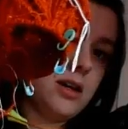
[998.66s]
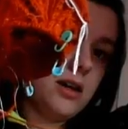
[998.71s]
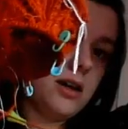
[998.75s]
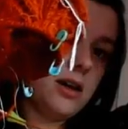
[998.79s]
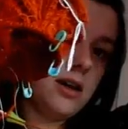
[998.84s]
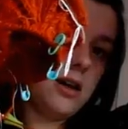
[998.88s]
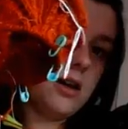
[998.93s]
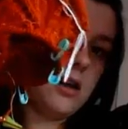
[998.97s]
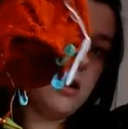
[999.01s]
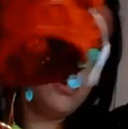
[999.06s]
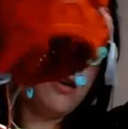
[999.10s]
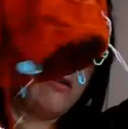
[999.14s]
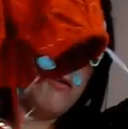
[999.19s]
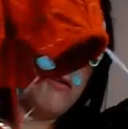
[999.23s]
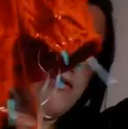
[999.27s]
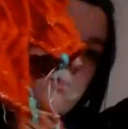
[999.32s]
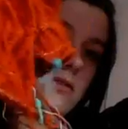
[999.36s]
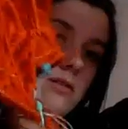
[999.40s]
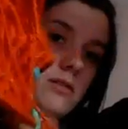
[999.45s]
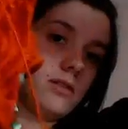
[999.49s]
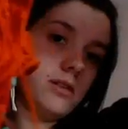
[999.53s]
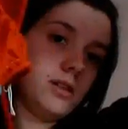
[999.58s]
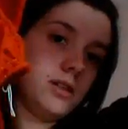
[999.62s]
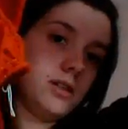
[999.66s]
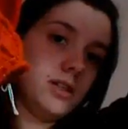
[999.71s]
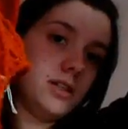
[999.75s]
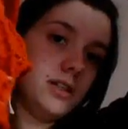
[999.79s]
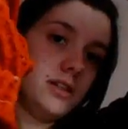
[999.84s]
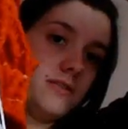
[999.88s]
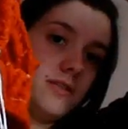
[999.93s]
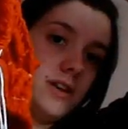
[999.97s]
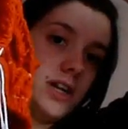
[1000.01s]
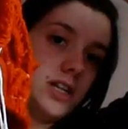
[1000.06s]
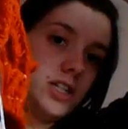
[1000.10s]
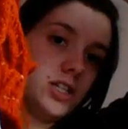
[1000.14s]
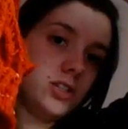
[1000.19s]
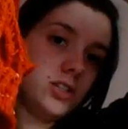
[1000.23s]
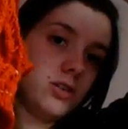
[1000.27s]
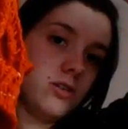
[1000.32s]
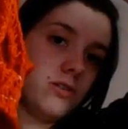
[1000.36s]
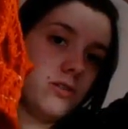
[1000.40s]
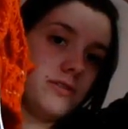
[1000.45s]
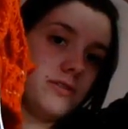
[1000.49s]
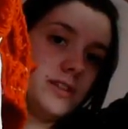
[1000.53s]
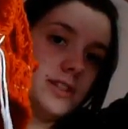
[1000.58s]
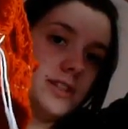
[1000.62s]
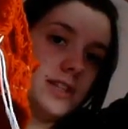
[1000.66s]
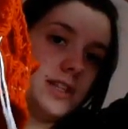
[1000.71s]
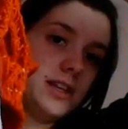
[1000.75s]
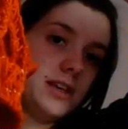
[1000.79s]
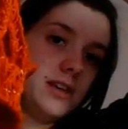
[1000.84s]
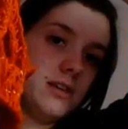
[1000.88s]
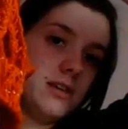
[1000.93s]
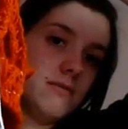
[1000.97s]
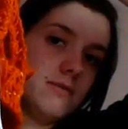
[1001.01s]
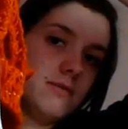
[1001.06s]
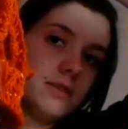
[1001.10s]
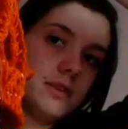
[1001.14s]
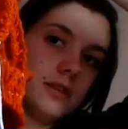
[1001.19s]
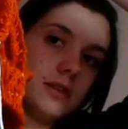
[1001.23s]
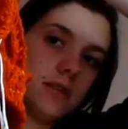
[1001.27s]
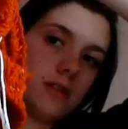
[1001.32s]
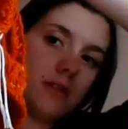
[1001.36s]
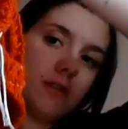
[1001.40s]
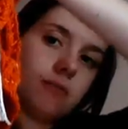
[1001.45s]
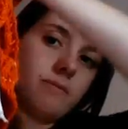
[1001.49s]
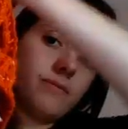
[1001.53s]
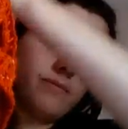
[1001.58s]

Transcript: I have divided off the sleeves